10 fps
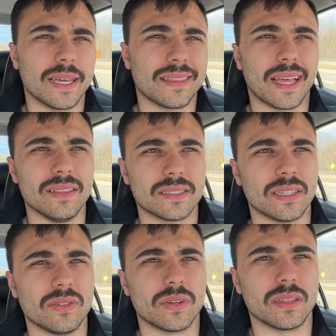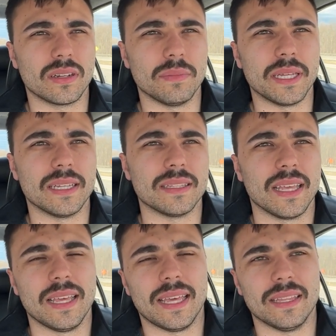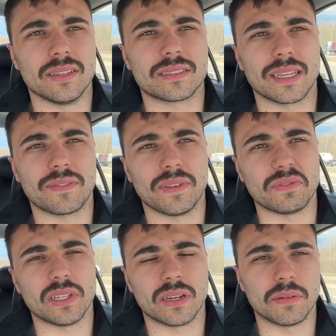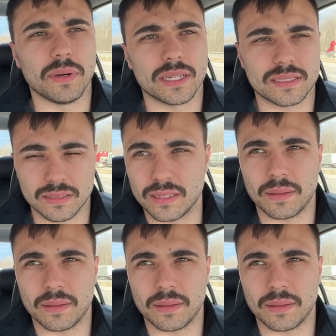I looked into it a little bit. It looks like $1,500.